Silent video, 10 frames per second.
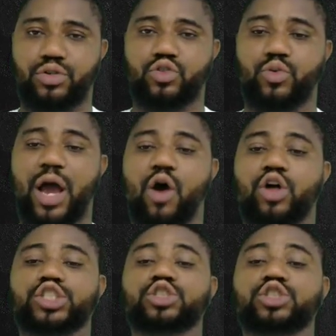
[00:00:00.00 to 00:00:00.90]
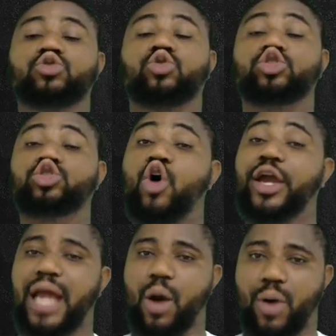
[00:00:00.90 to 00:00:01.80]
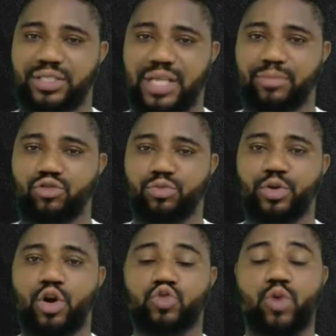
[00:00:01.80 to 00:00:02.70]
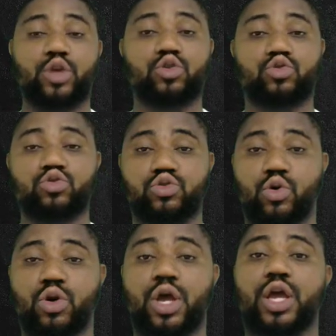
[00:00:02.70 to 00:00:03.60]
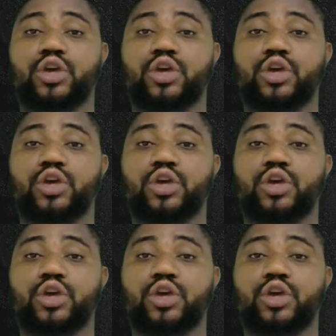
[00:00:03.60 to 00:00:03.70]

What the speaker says: So we are urging you to join our WhatsApp group because when you do so,